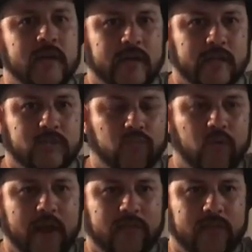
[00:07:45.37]
It's
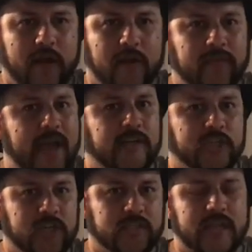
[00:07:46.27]
right there, that
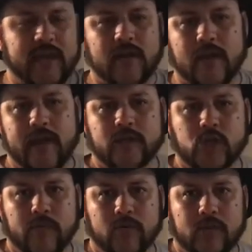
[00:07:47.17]
G, second line
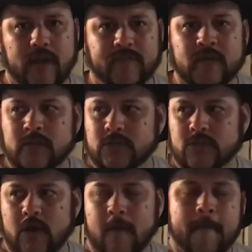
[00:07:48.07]
treble clef.
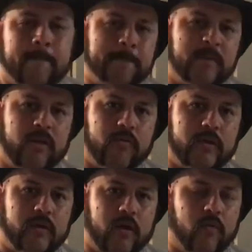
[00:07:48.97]
So, here we
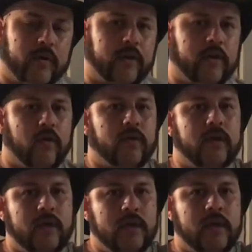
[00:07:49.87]
go. We're going to go
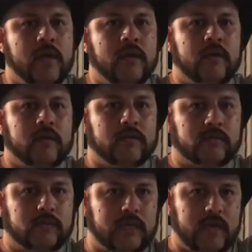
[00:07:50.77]
E,
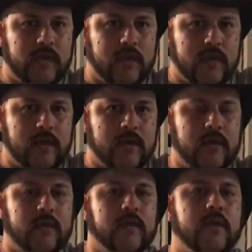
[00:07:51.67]
D,
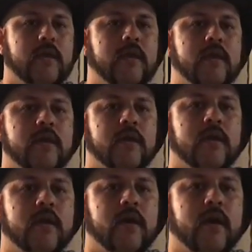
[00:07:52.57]
E,
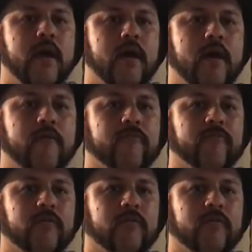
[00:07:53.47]
F,